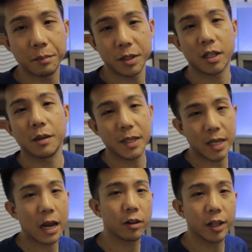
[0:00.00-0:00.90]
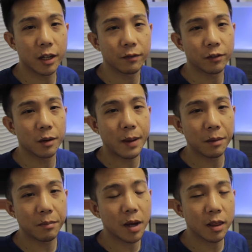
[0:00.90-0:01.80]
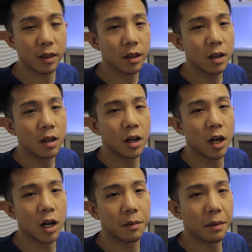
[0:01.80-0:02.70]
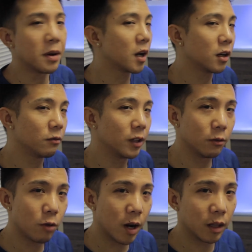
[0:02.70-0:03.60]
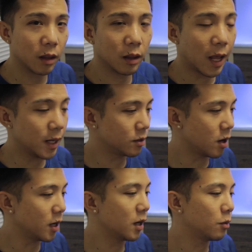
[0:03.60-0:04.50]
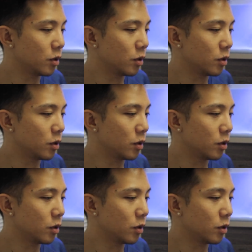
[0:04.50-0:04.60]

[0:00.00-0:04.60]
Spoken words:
I'm just going to be cycling it for about a month. I'm not going to really run lights on it.